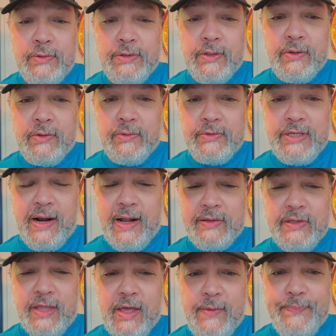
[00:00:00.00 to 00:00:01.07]
So shout out
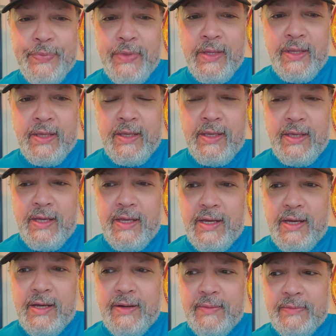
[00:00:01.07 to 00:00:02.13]
to them.
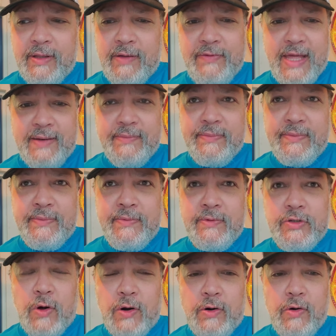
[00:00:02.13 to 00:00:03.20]
Love that
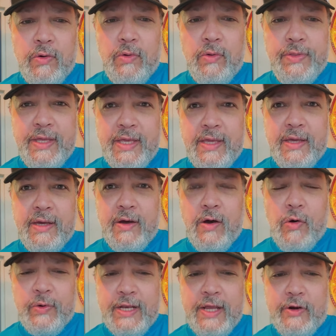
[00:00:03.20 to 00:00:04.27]
charcoal, the
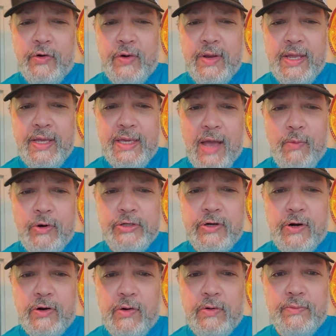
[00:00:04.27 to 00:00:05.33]
oak and hickory cowboy
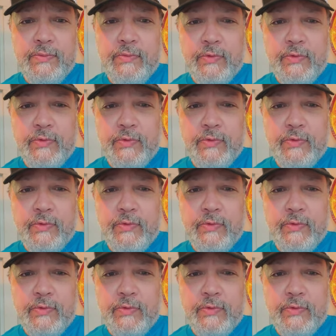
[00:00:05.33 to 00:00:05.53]
charcoal.